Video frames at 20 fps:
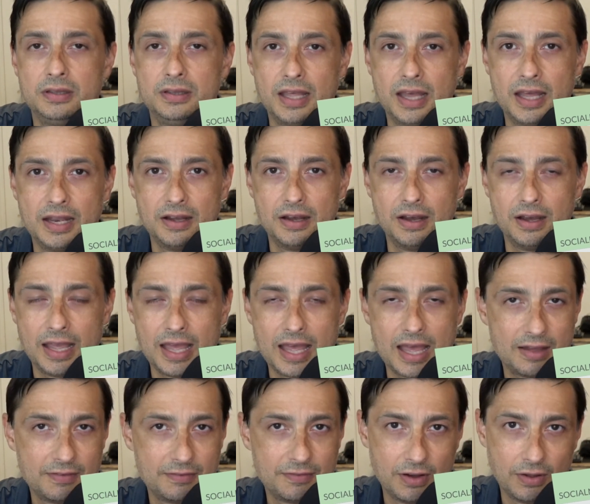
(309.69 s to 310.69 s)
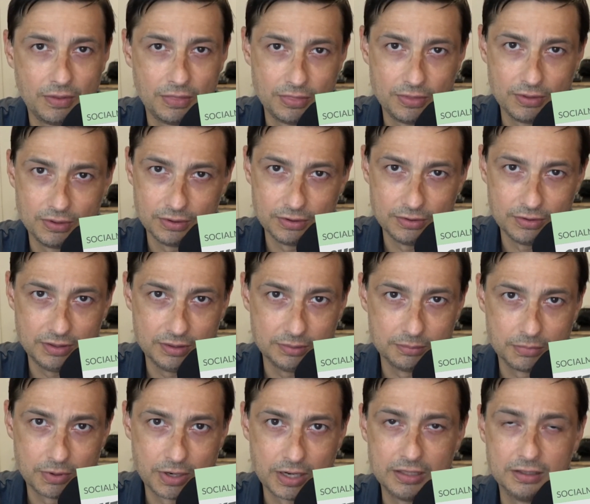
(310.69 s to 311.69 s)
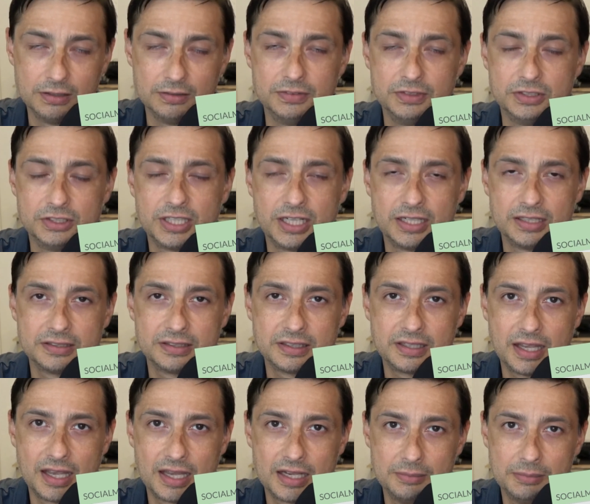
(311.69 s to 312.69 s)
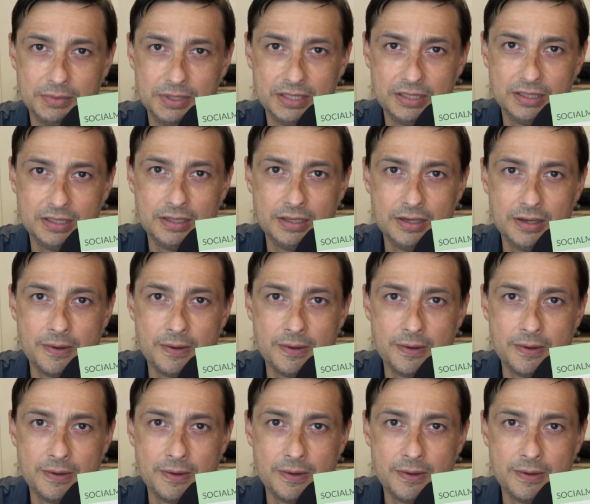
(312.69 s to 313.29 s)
that I have under the umbrella of the Shanks Academy,